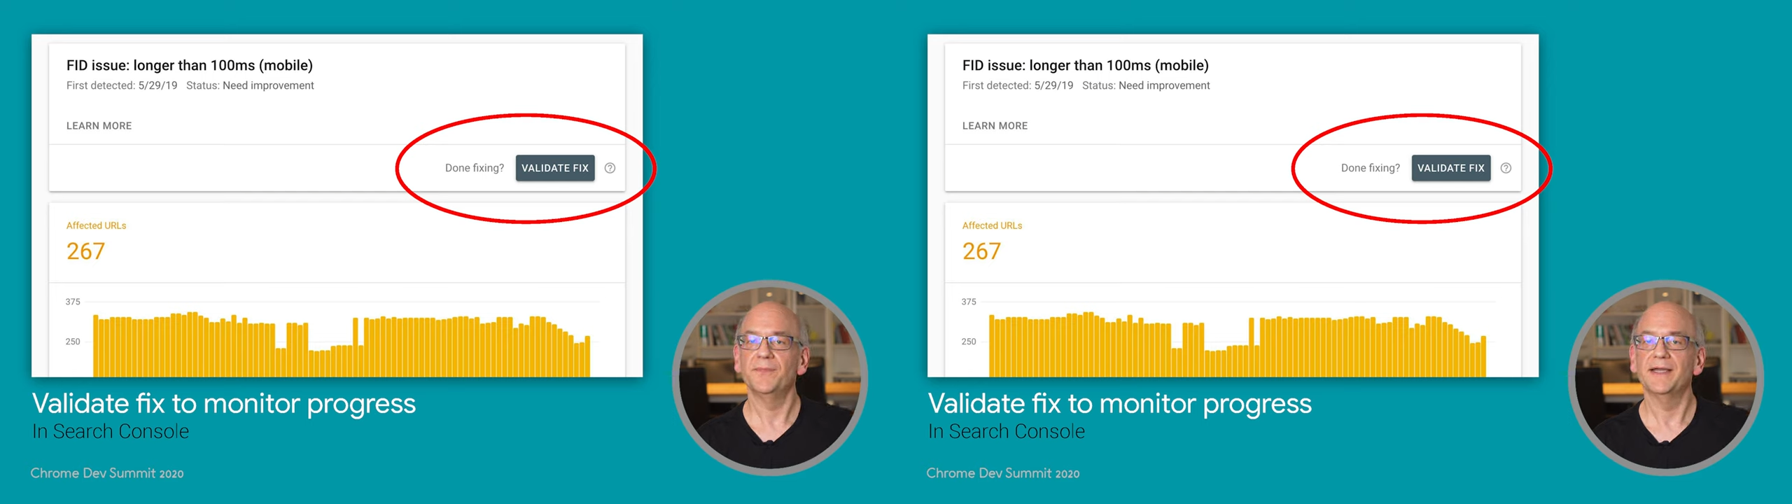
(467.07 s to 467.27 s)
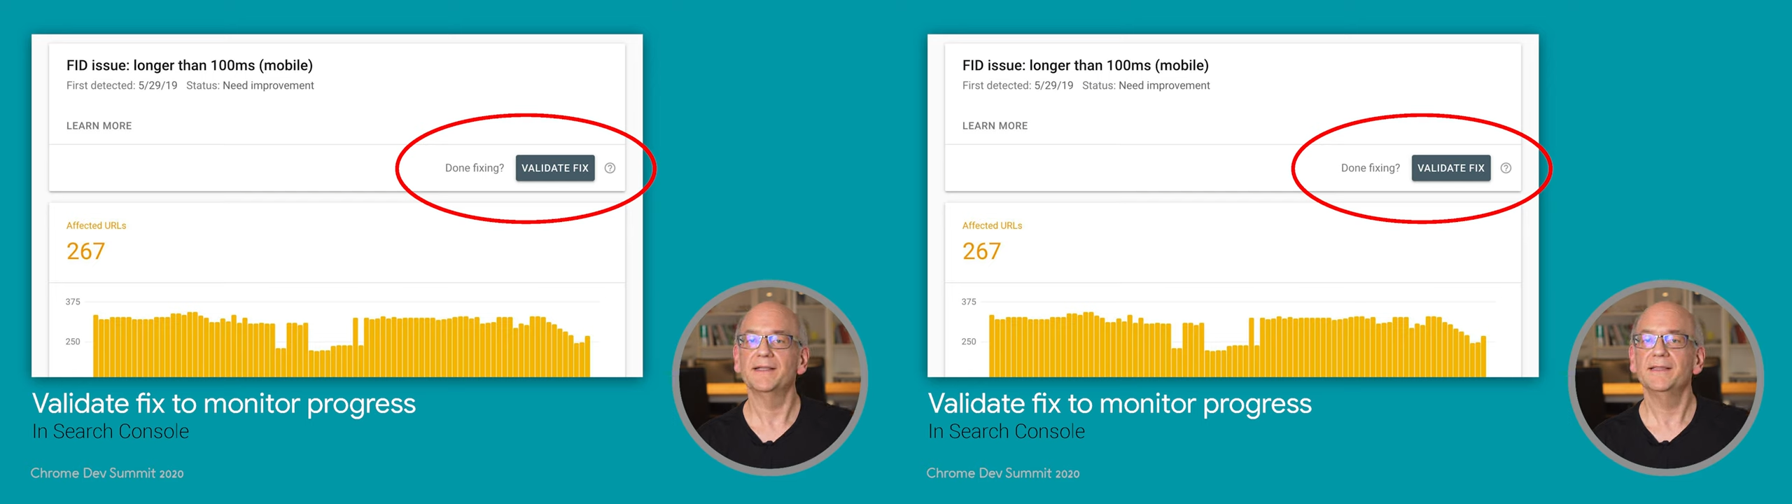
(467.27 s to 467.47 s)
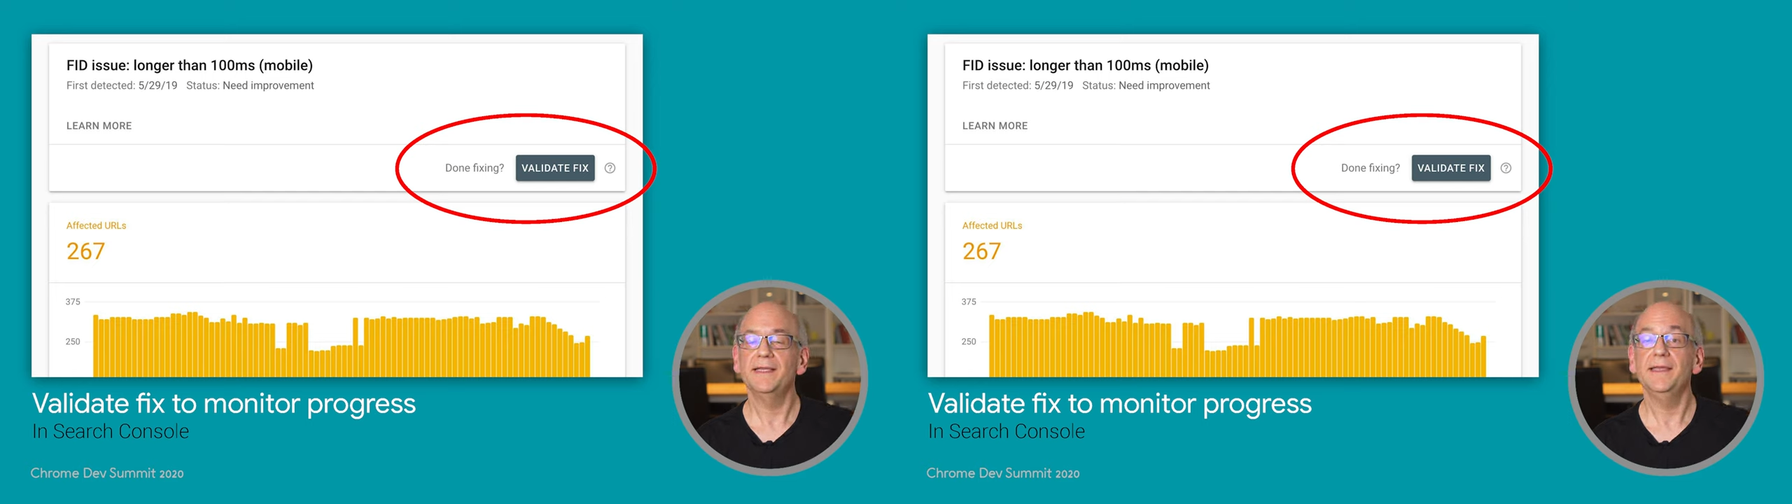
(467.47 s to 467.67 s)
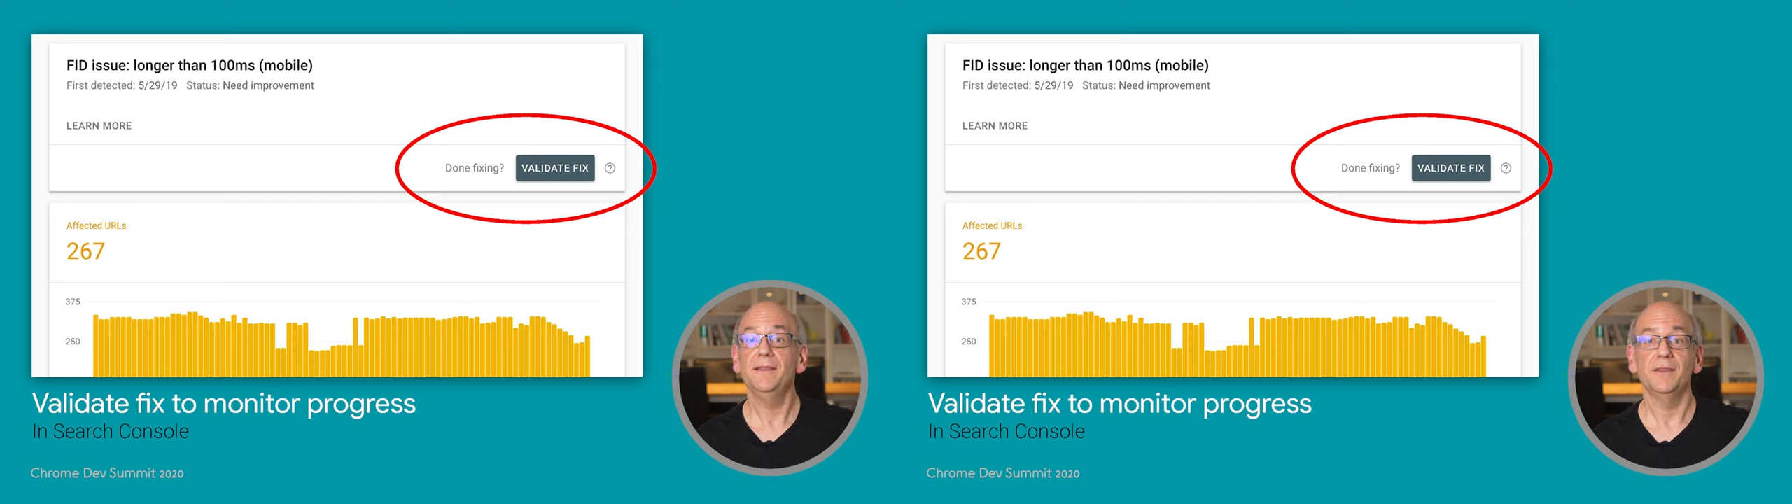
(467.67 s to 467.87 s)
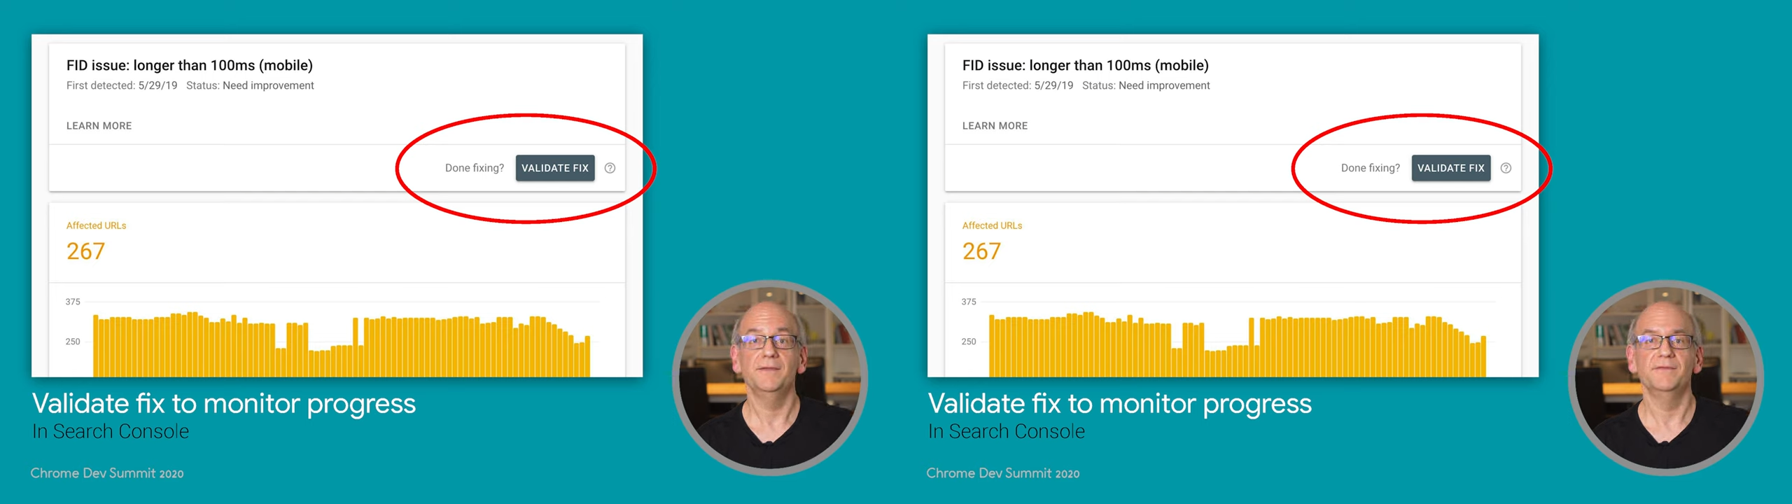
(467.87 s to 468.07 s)
by
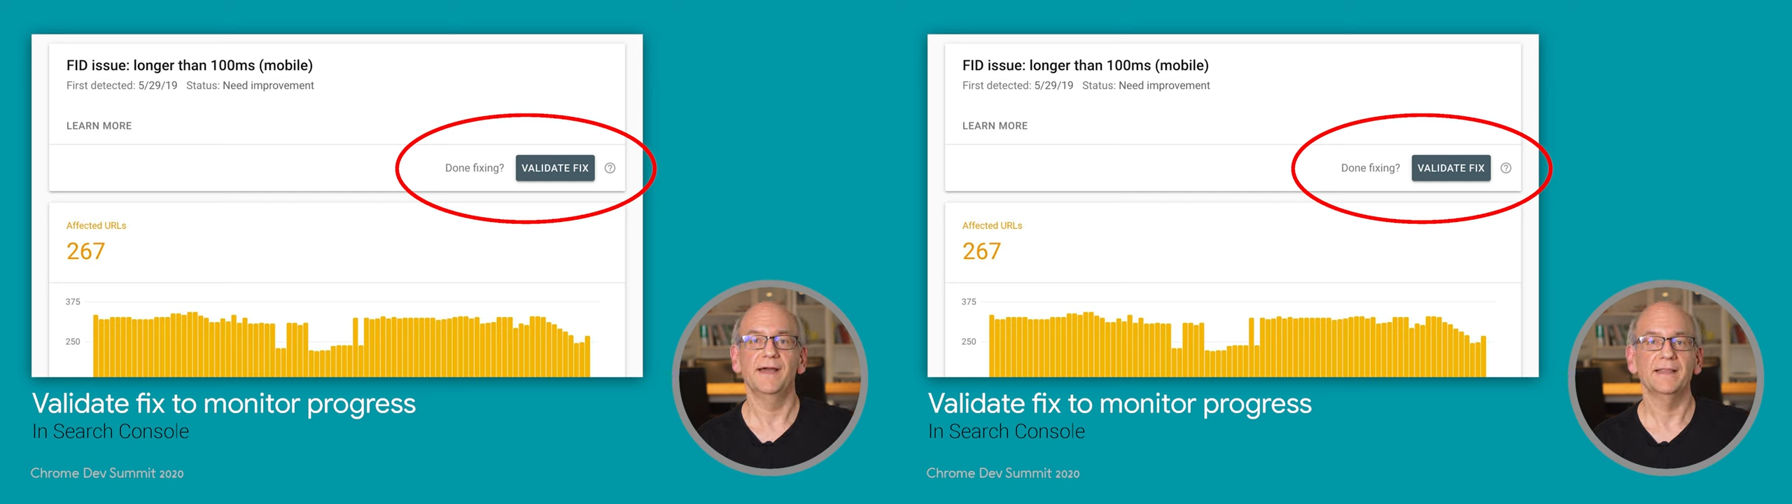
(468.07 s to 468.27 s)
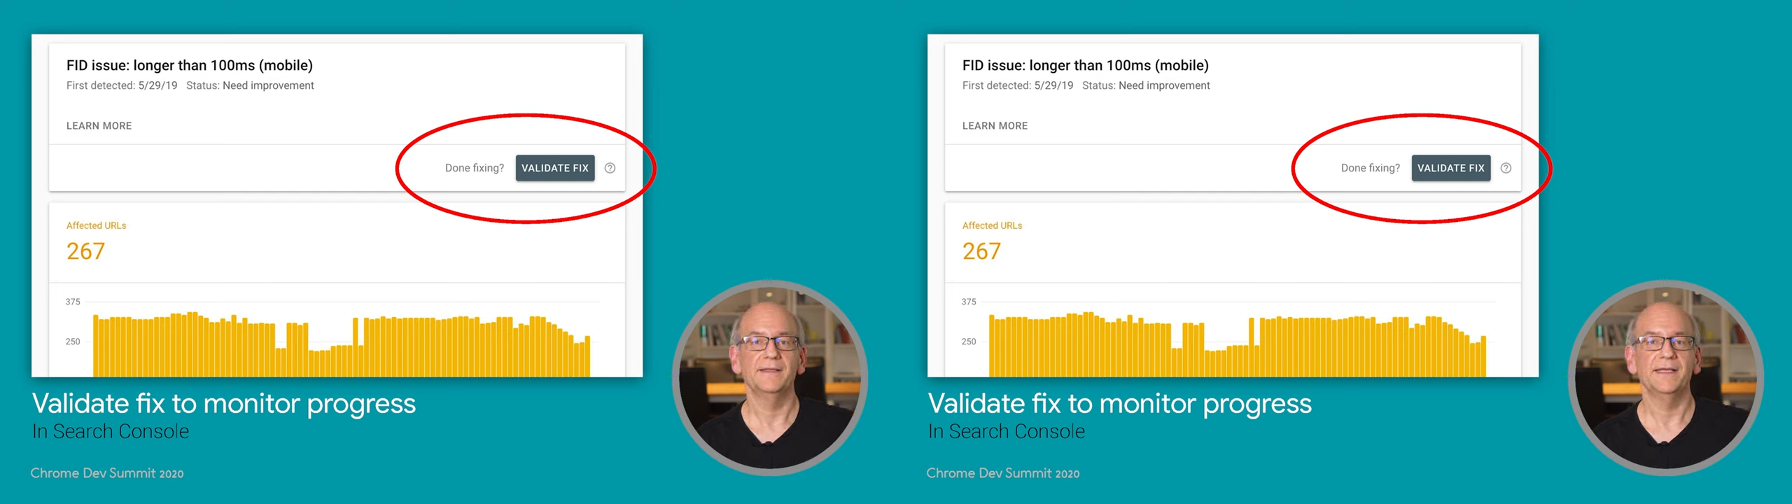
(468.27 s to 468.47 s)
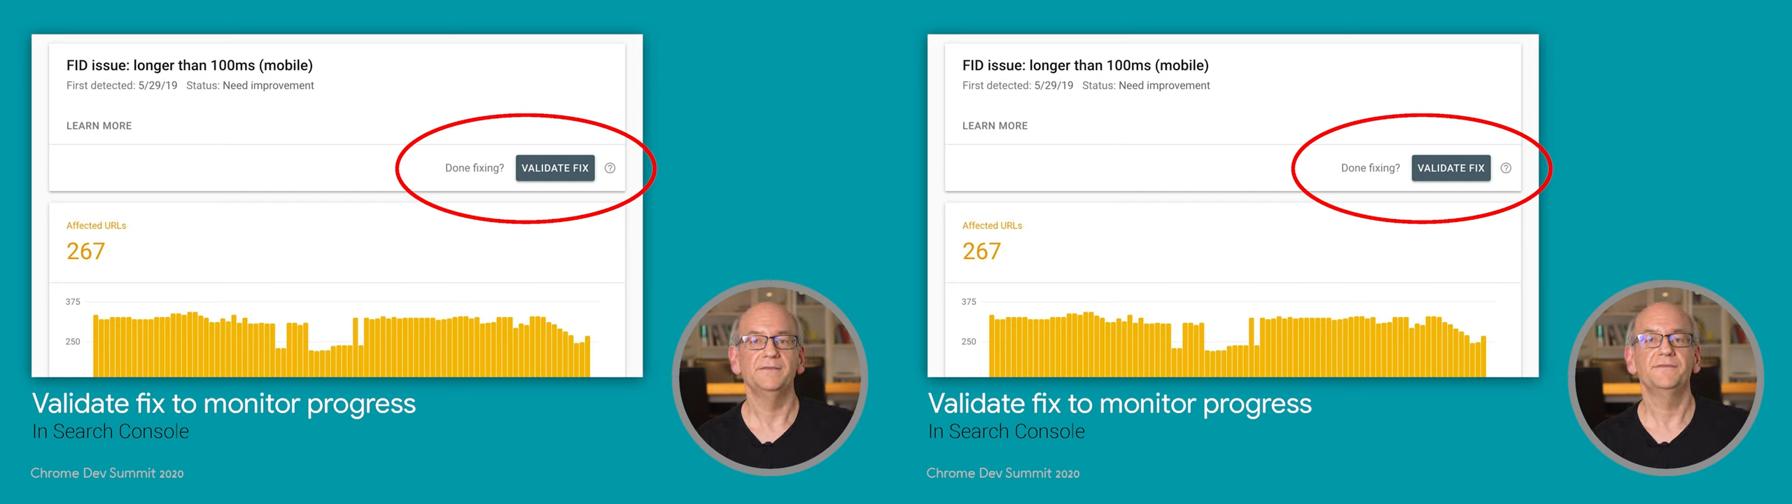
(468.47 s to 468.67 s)
clicking the Validate